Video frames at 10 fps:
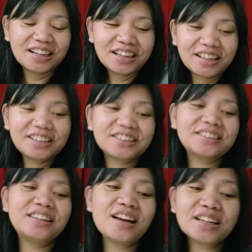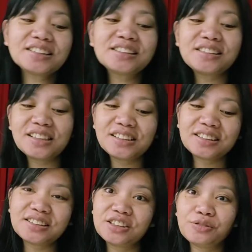It does
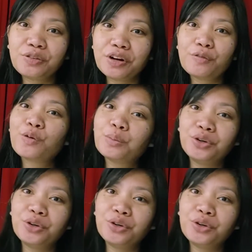taste different from